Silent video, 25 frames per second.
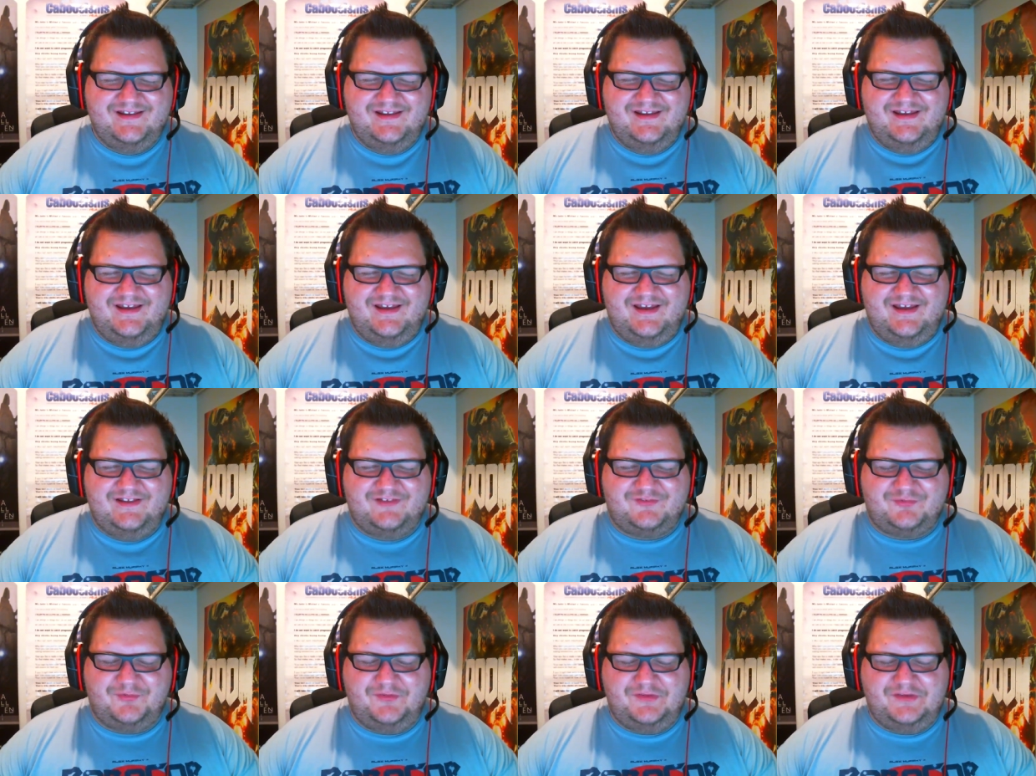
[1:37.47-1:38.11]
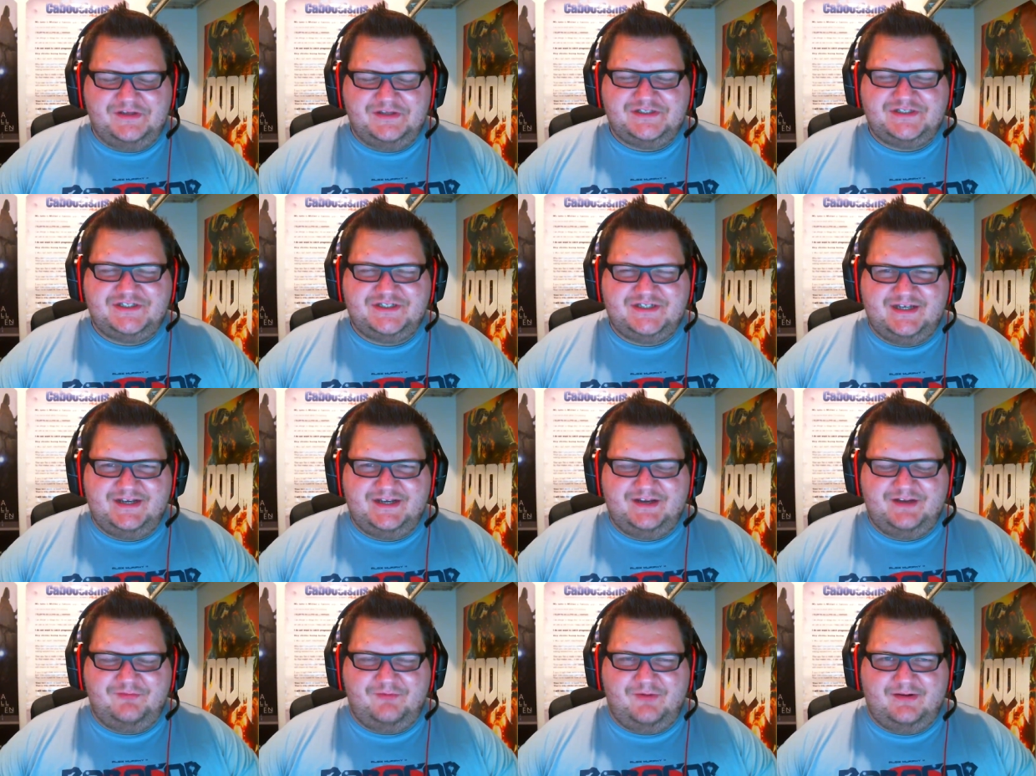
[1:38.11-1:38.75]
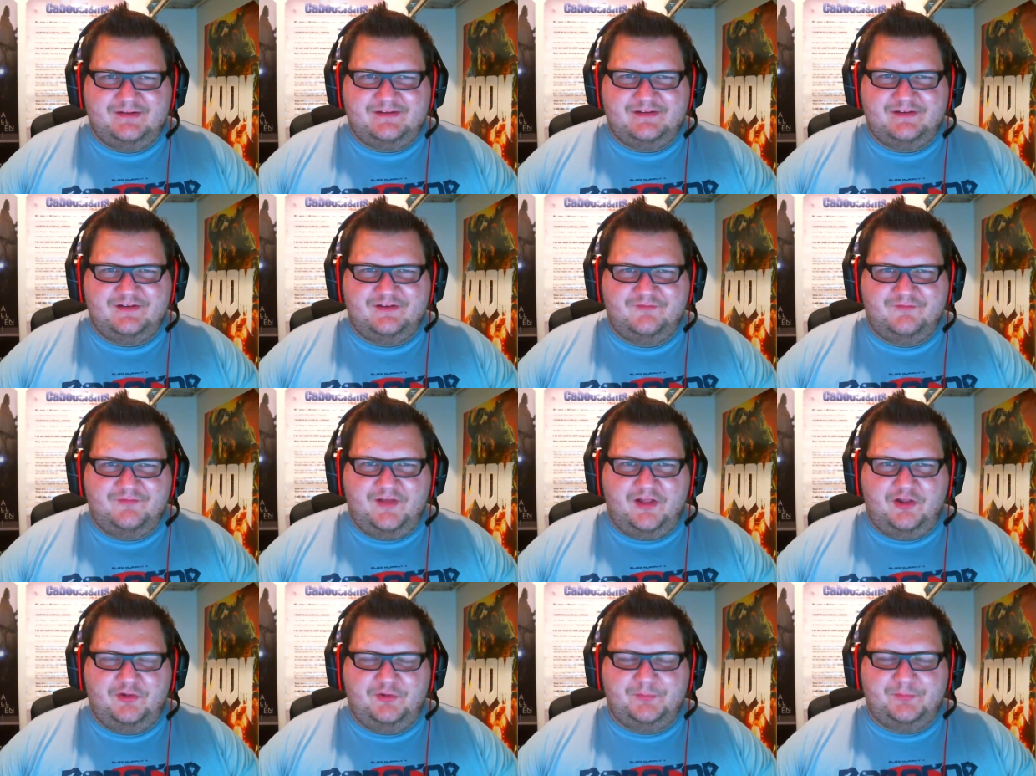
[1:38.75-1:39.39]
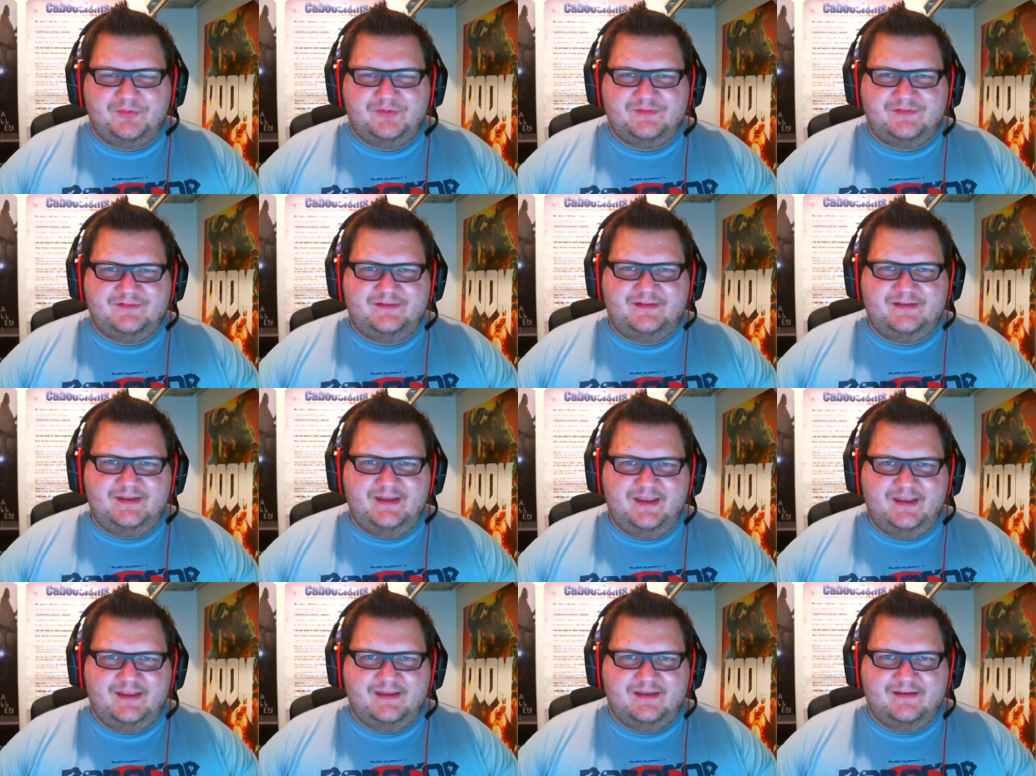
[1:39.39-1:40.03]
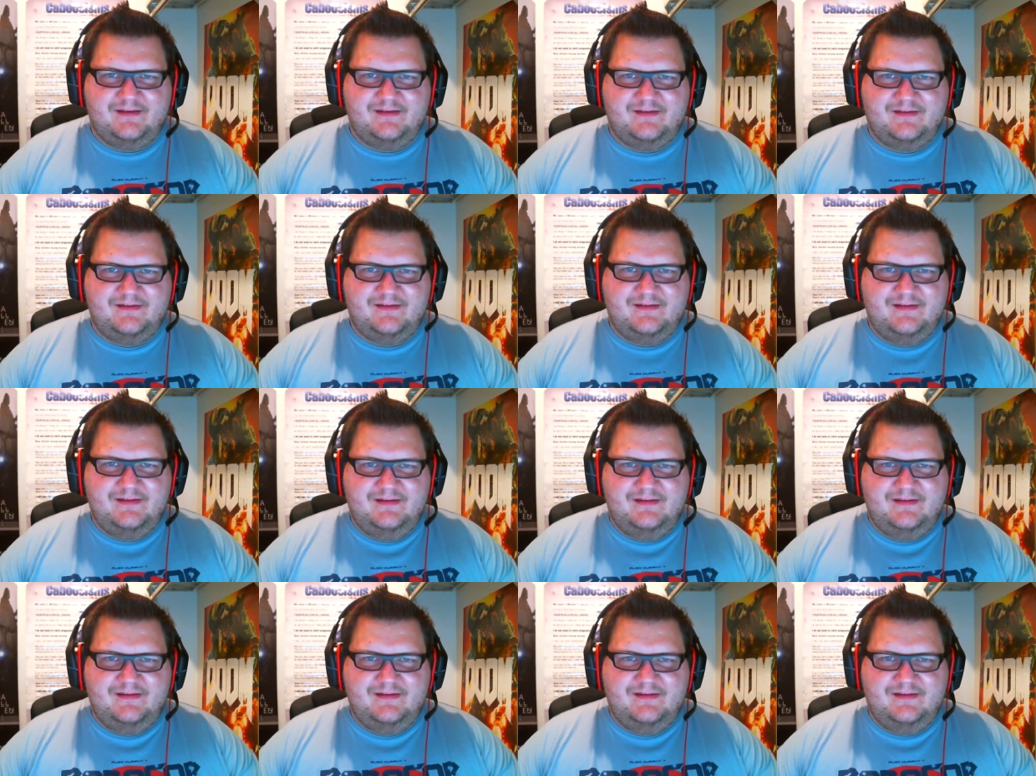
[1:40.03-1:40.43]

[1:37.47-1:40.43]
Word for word: it's really shitty what the developer did.